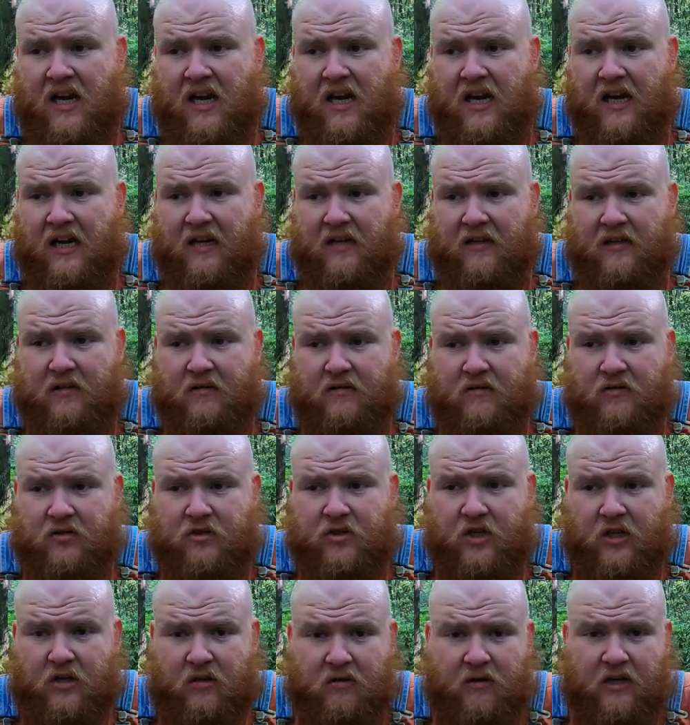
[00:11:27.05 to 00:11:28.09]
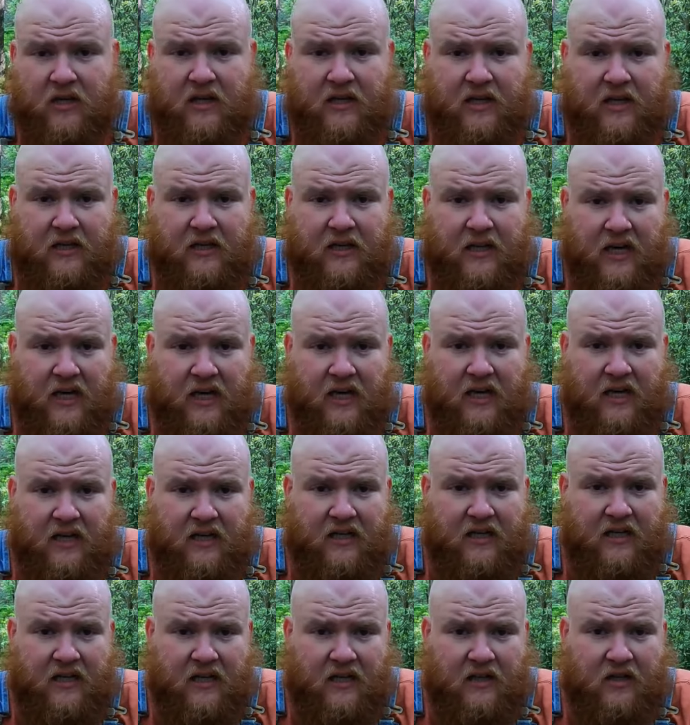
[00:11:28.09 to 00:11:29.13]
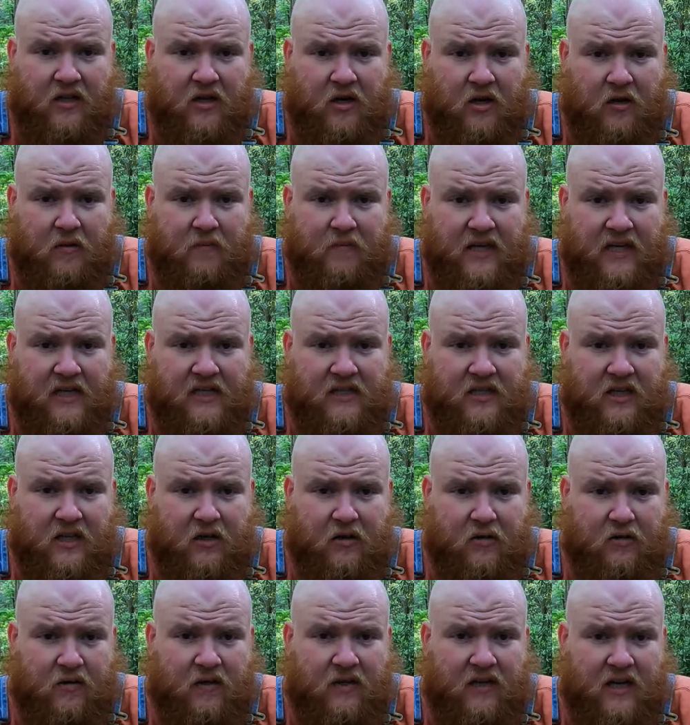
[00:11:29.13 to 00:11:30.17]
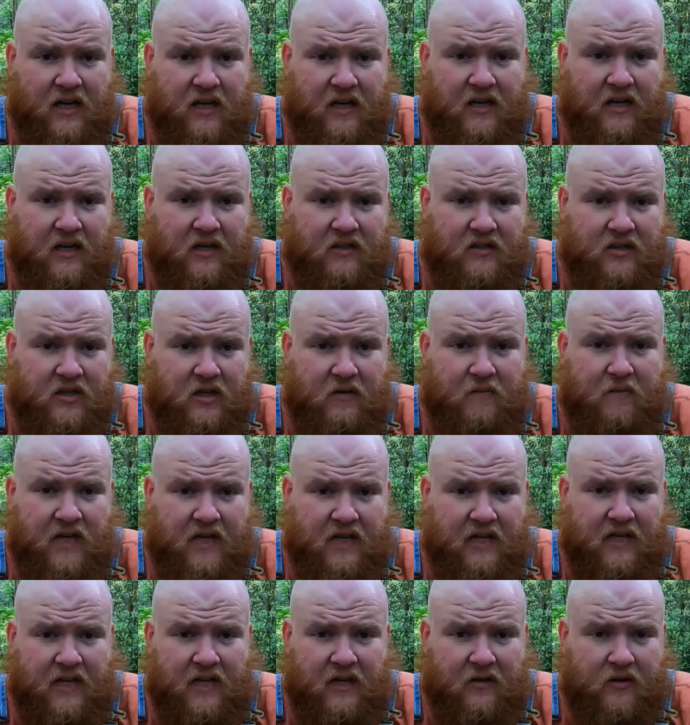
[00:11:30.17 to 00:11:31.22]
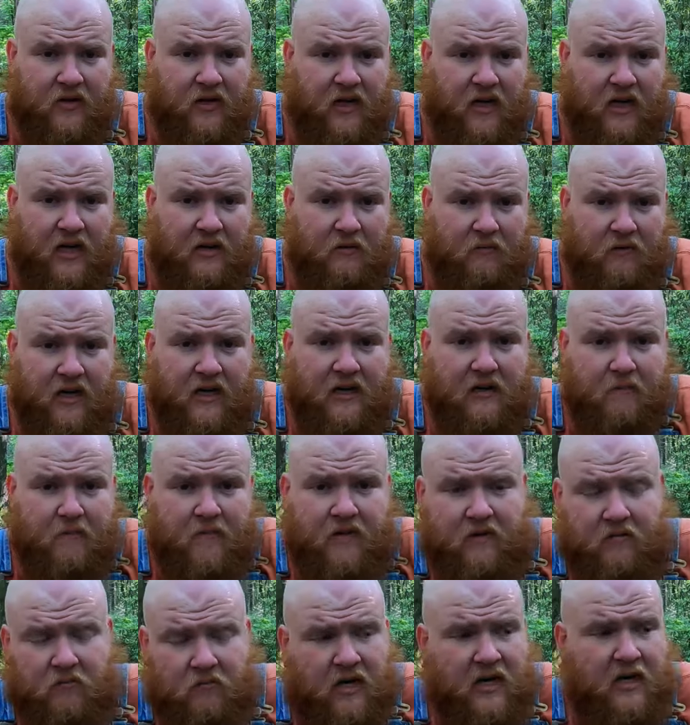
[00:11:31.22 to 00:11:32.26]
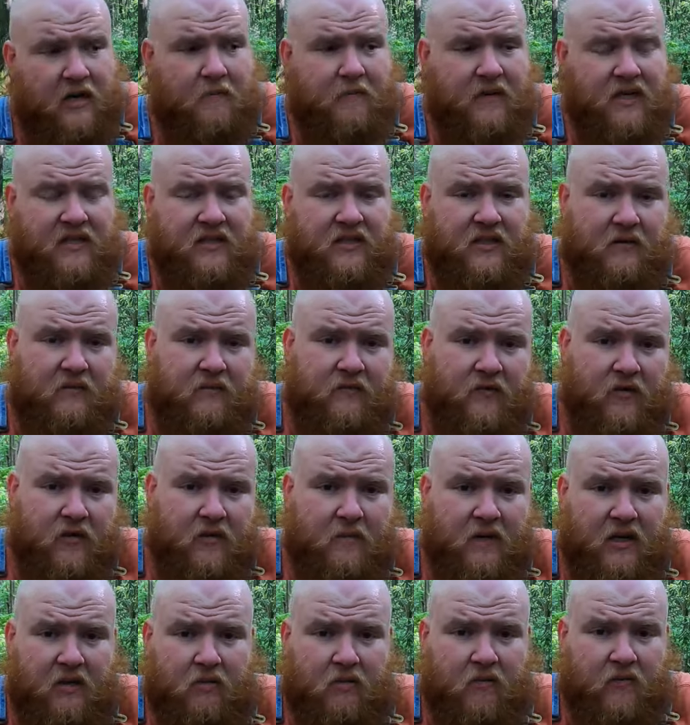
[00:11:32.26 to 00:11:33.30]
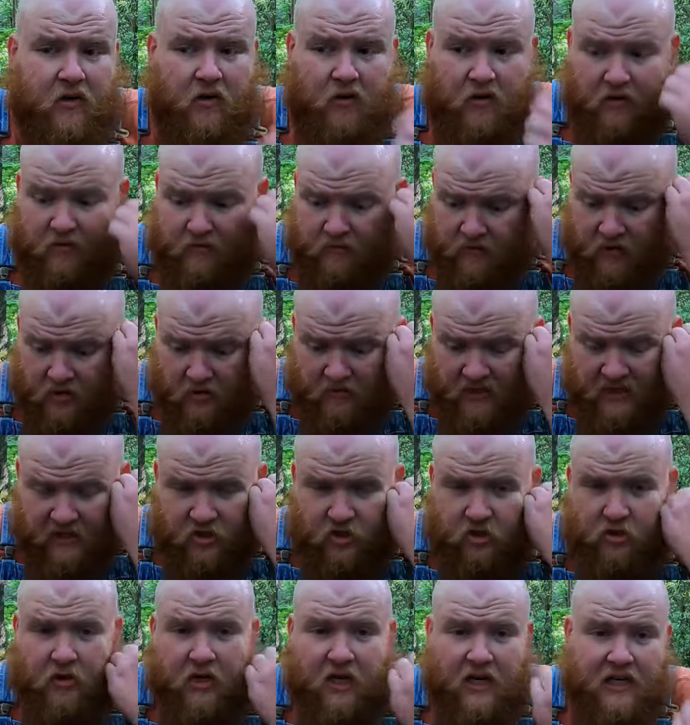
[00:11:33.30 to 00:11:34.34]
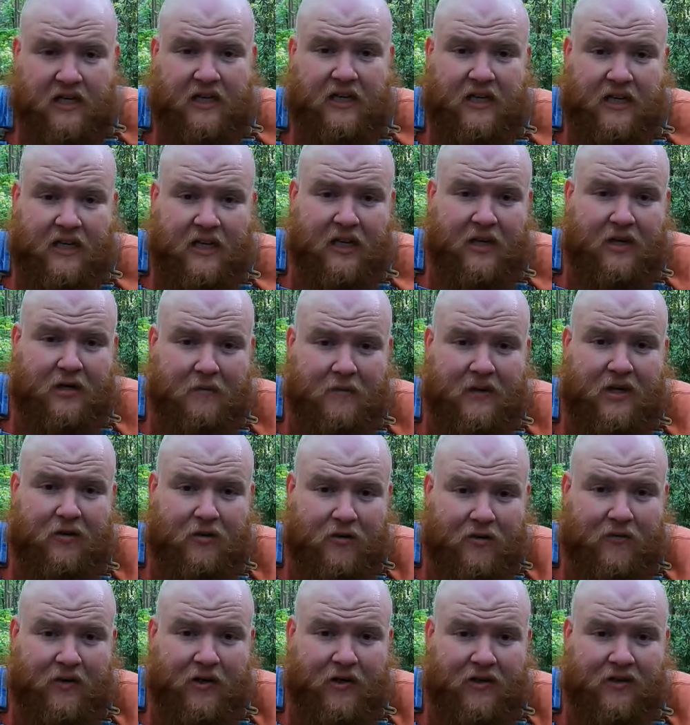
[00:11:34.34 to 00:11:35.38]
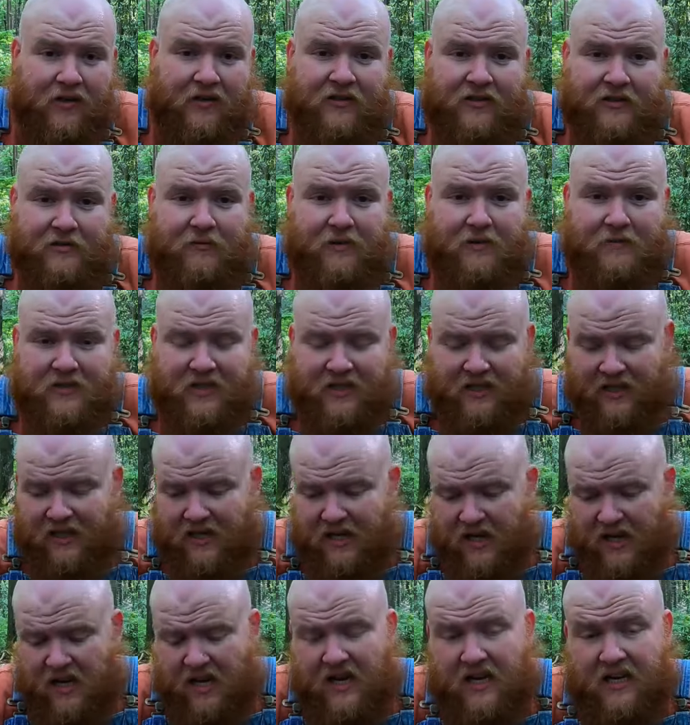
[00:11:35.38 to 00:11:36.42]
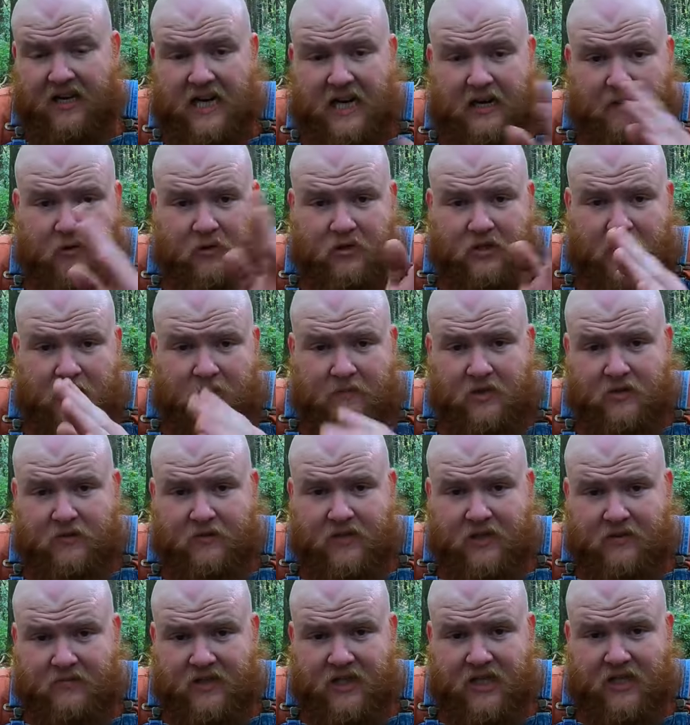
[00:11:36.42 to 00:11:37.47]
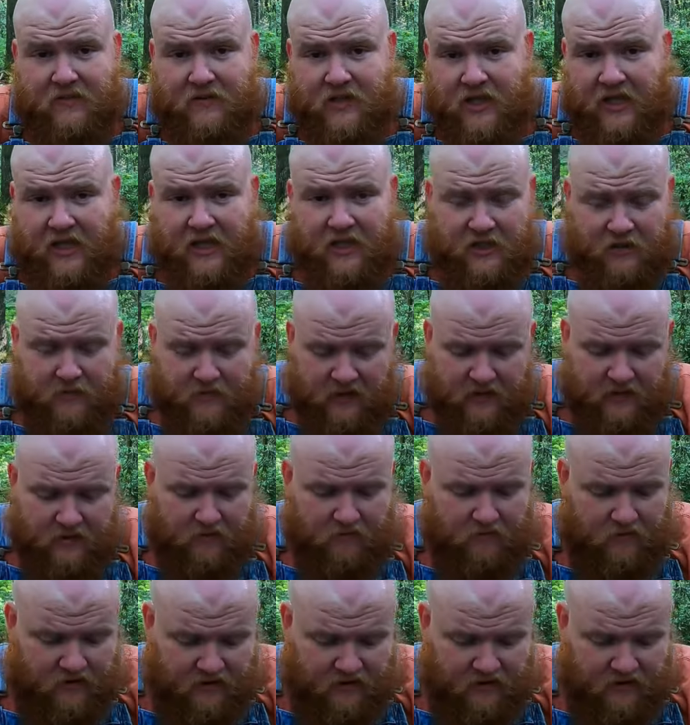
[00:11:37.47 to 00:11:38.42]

And generally, they die in the combat zone, and then somebody down the line recommends them for the Medal of Honor. Nobody's trying to get the Medal of Honor. That's what I'm saying. Camera's going to move sometimes. Ashby's the